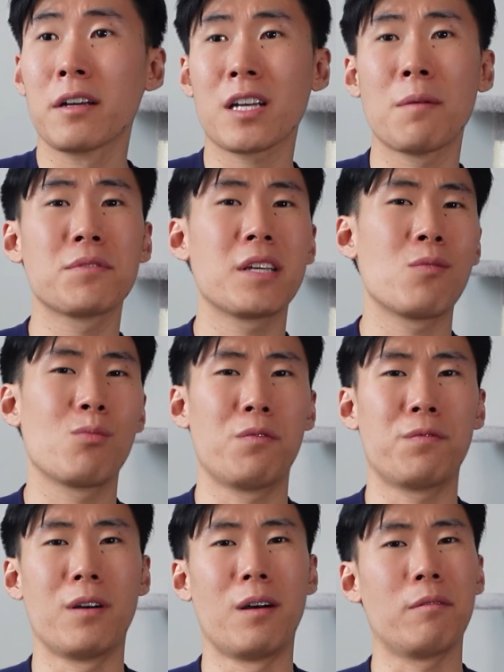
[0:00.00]
comes in
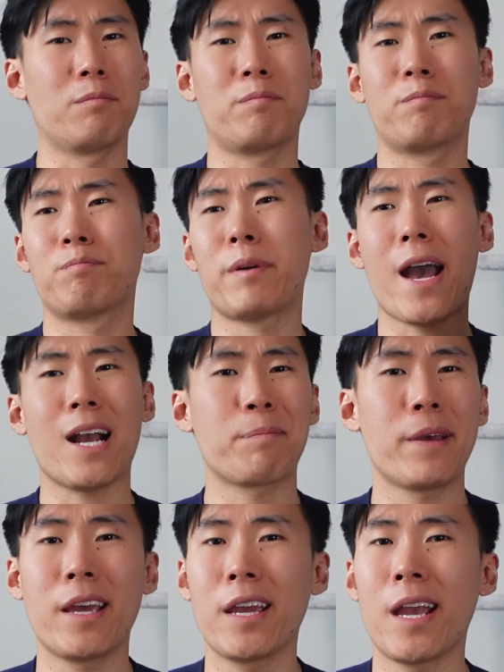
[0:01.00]
with a back
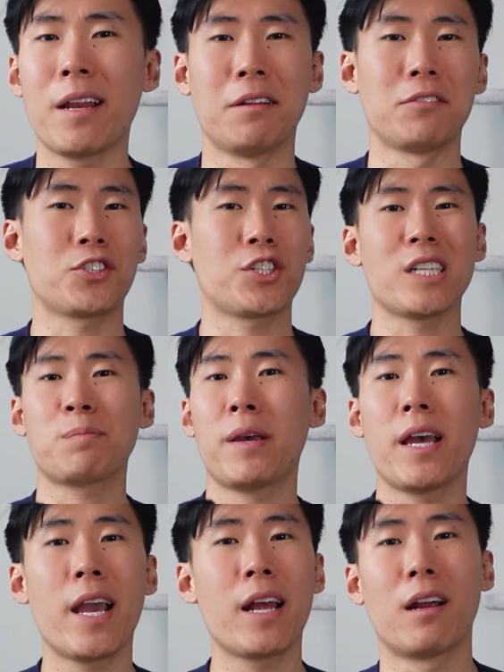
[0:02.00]
pain and chest
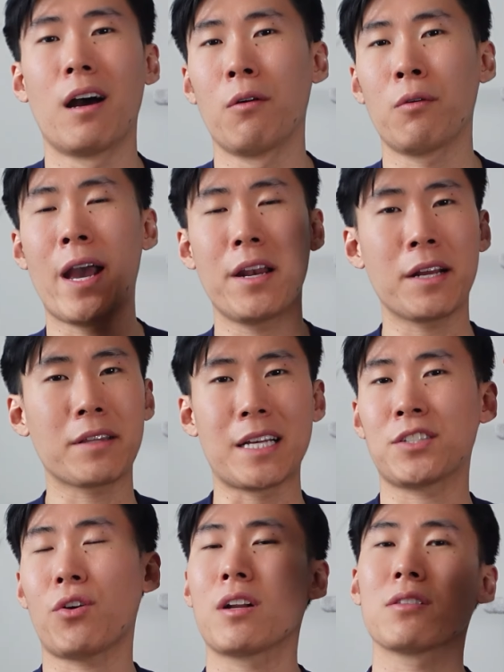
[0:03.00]
pain, a headache
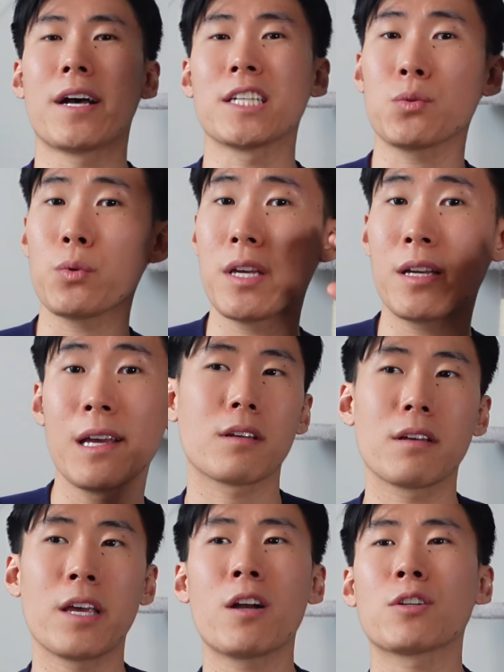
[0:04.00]
that started last week.
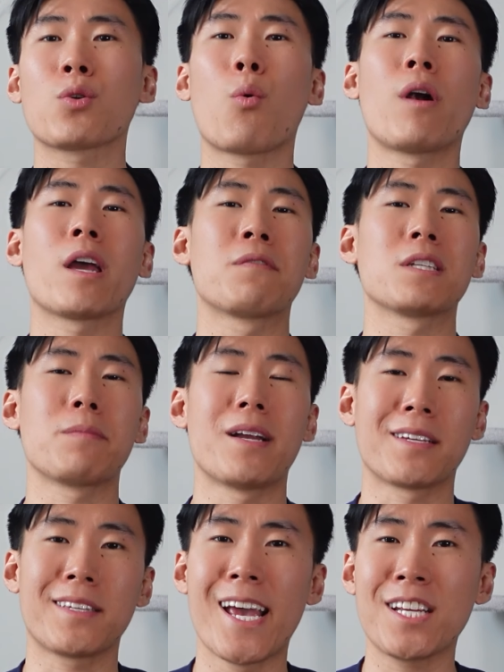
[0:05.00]
Here are 20 of his
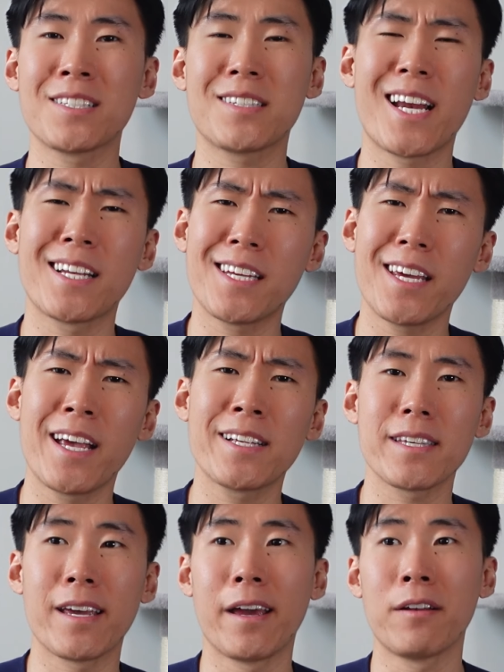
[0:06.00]
medications that he
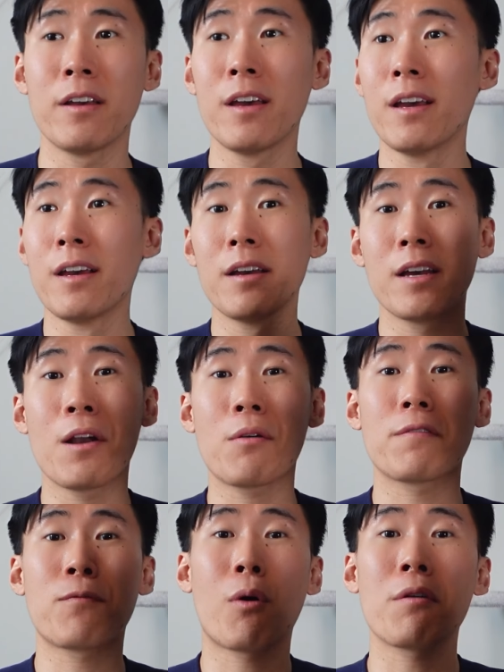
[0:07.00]
takes and here are
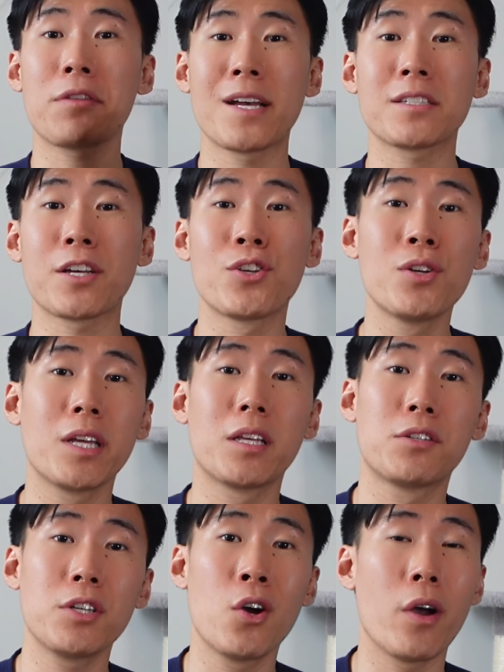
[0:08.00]
the four things that you need
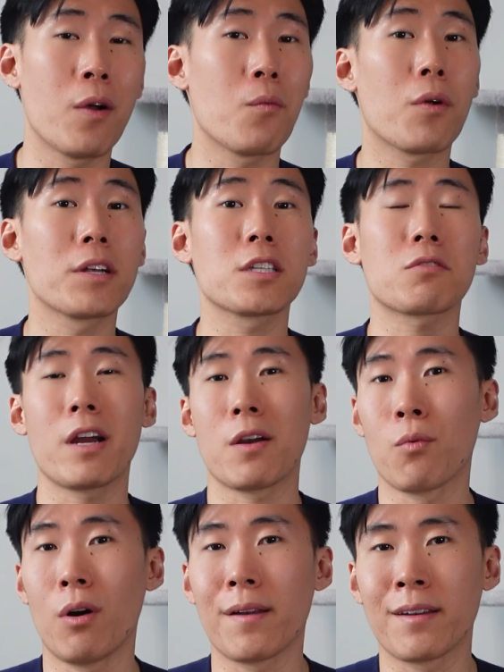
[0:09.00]
to do and what is the right
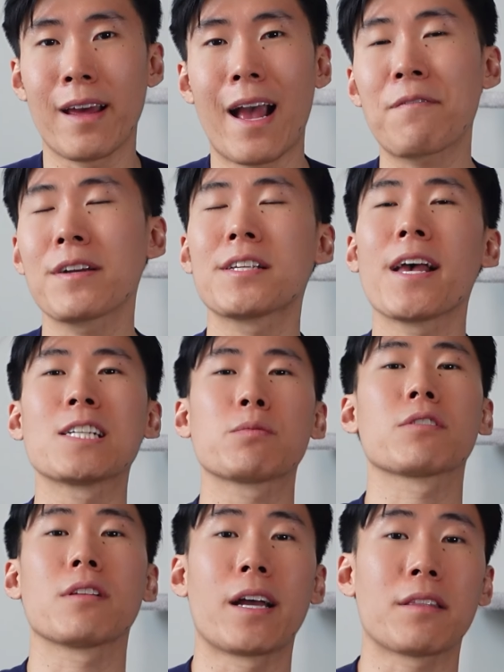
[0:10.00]
one. And every test
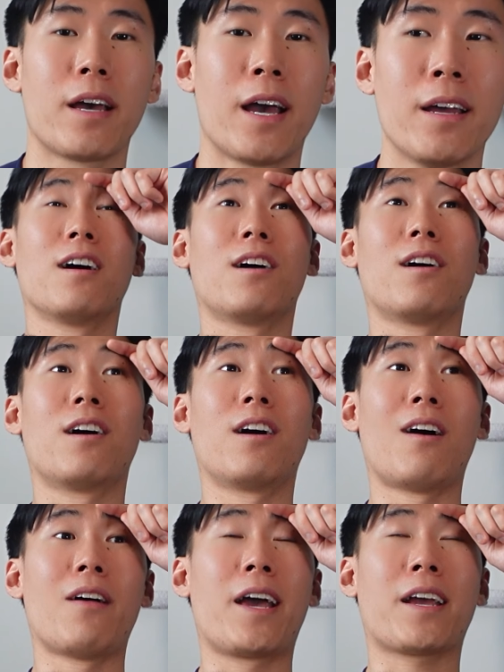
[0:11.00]
was like that.
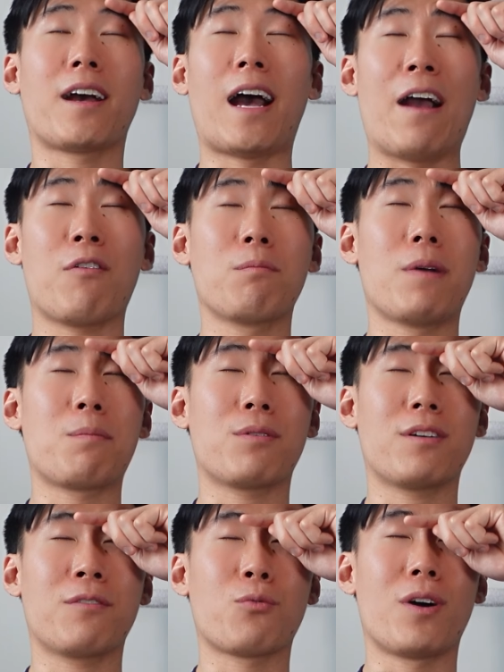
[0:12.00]
Uh, like I
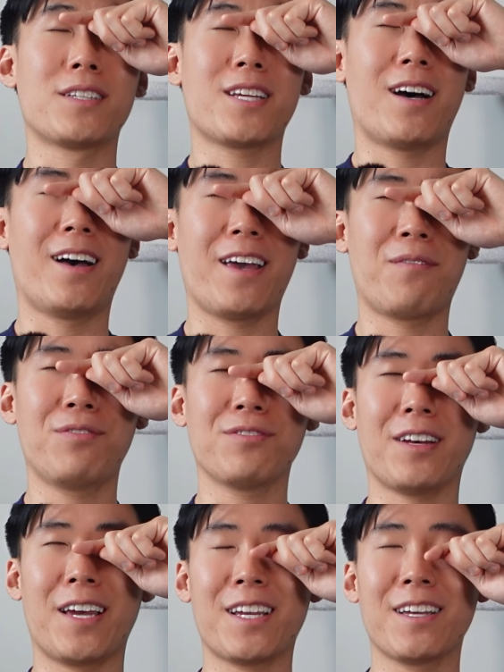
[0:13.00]
remember one time,
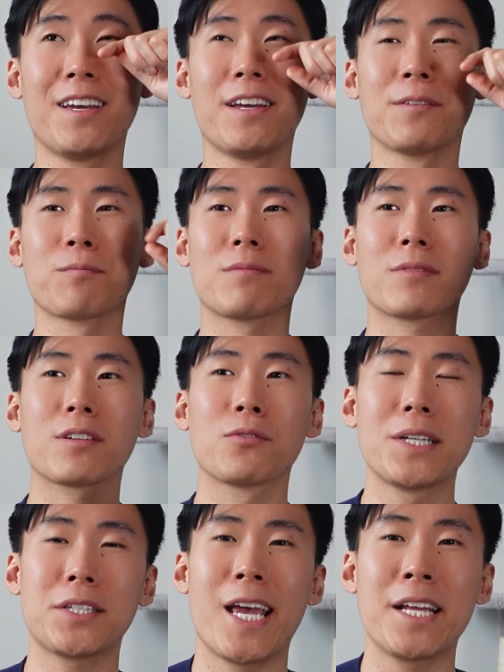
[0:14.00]
like
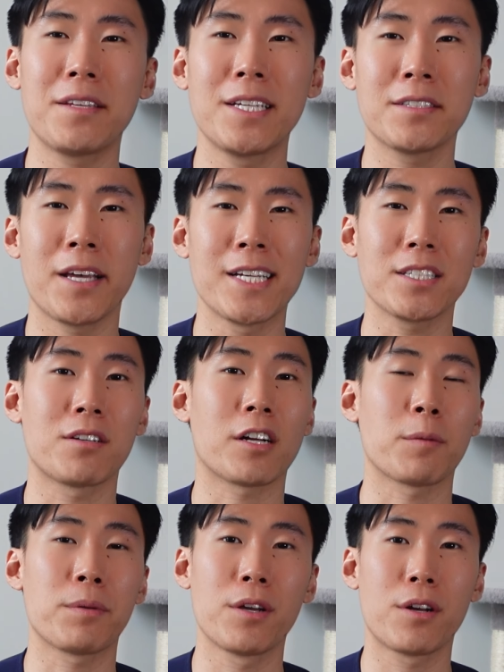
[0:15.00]
we take these tests on our
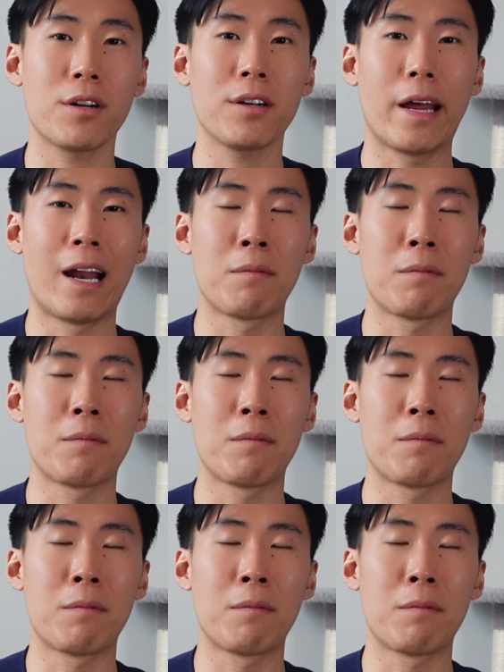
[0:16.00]
computer and I